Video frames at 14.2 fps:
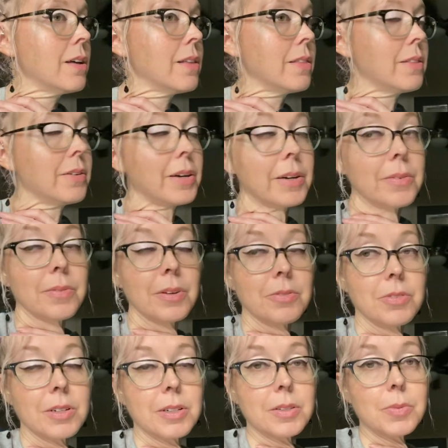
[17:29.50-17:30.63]
But a
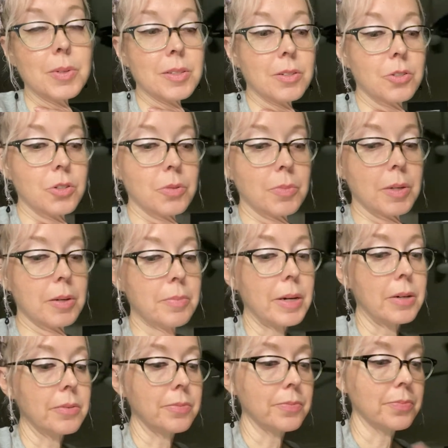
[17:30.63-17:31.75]
friend is messaging me
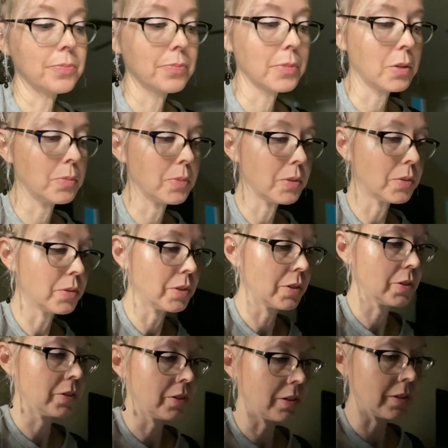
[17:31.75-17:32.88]
about homeschooling
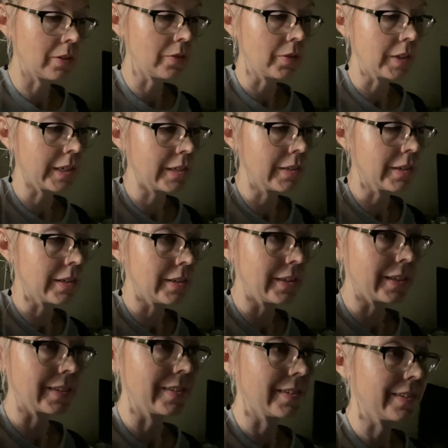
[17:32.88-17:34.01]
her daughter for kindergarten
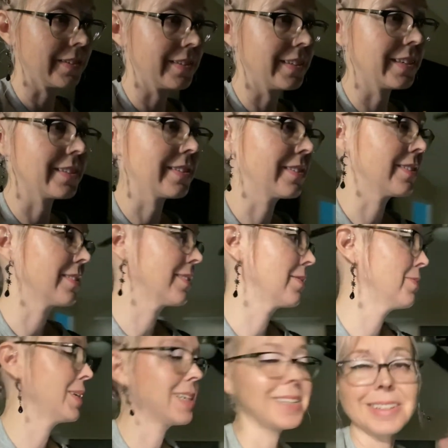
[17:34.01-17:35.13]
next year, and that's just
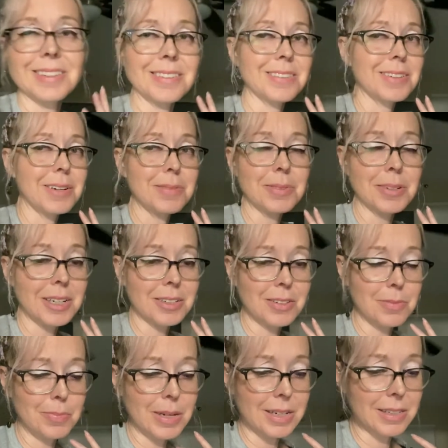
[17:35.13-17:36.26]
making it all come
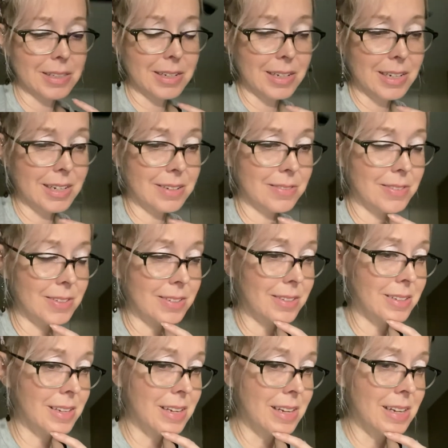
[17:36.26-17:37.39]
crashing back that I have to
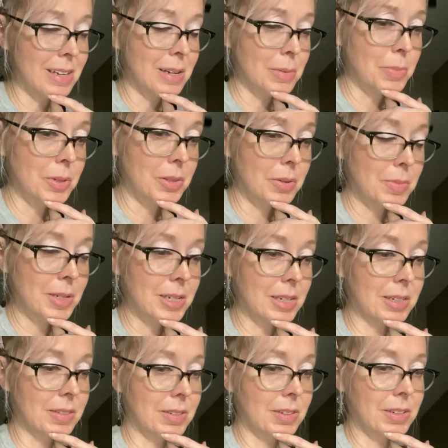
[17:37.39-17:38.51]
put them in
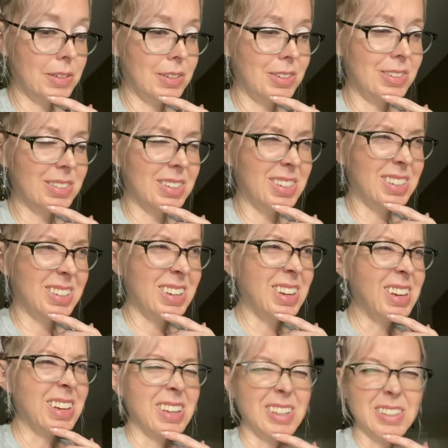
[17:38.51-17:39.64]
next year. She's like,
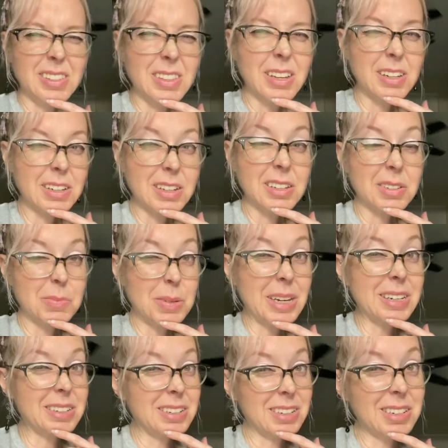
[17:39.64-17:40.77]
isn't that kind of
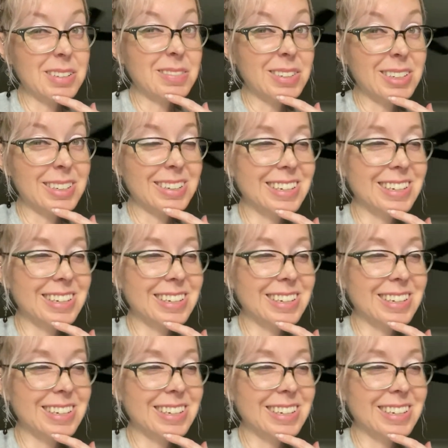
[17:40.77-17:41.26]
bad timing?